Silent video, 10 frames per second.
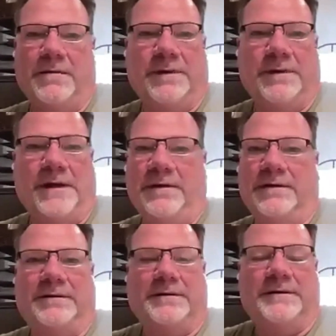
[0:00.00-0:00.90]
but
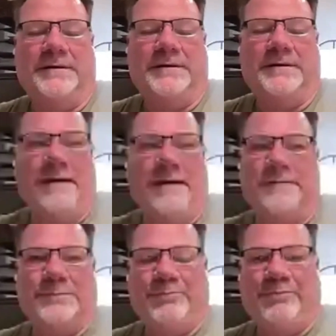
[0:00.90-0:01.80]
uh,
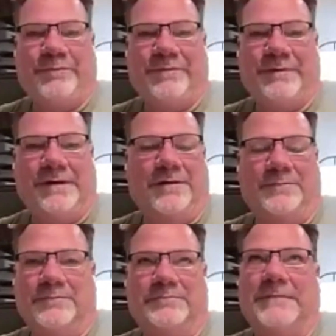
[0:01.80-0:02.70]

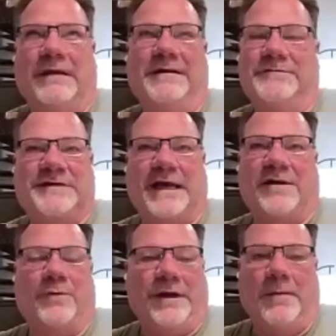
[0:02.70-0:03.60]
I think it was the
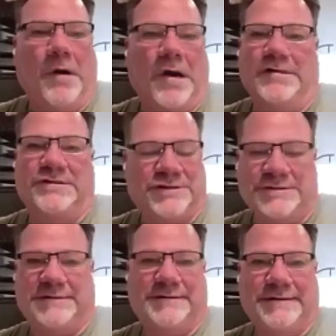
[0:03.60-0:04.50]
second week of
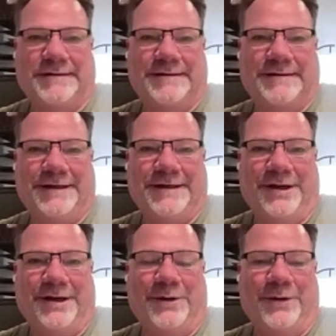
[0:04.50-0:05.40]
March,
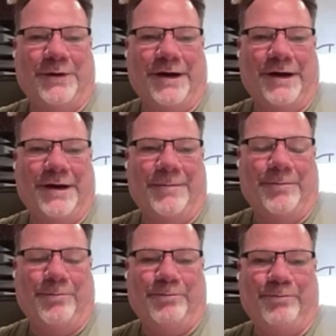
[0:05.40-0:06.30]
you know,
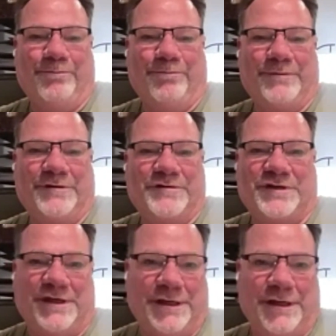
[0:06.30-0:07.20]
um, the
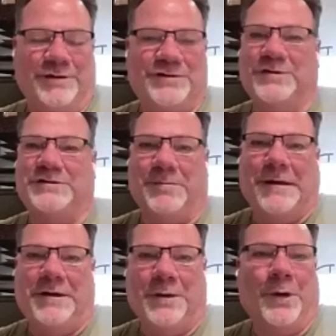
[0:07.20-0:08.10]
CEO shows up
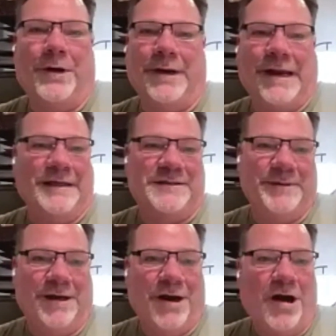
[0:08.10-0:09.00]
my door and
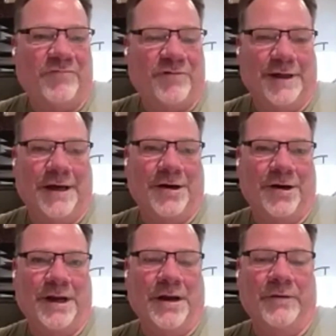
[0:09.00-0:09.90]
hands me an offer
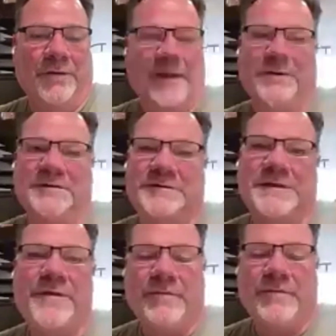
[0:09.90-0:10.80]
letter, that
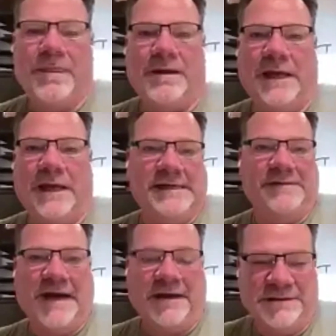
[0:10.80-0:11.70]
was
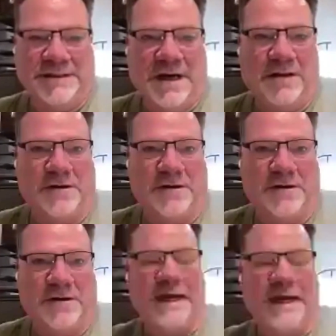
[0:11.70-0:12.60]
$18,000
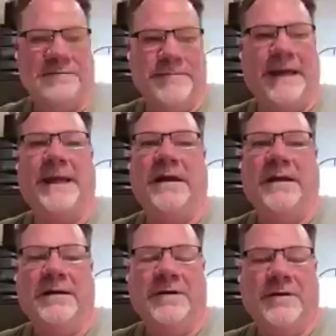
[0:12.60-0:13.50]
more than I was making